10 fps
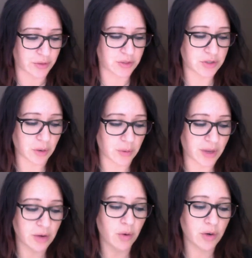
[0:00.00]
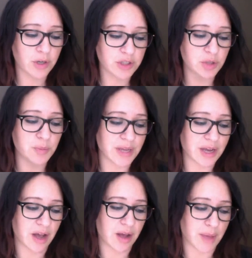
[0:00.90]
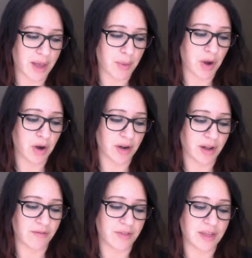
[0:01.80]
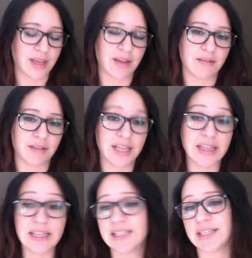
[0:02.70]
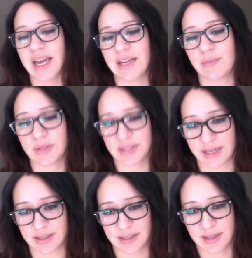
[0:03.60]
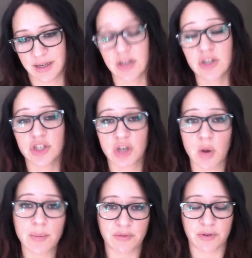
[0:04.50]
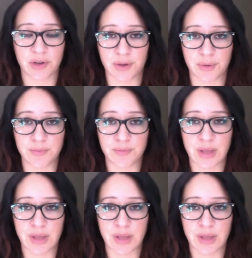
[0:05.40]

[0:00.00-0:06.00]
So in order to become a part of the elite eight percent, show up for you.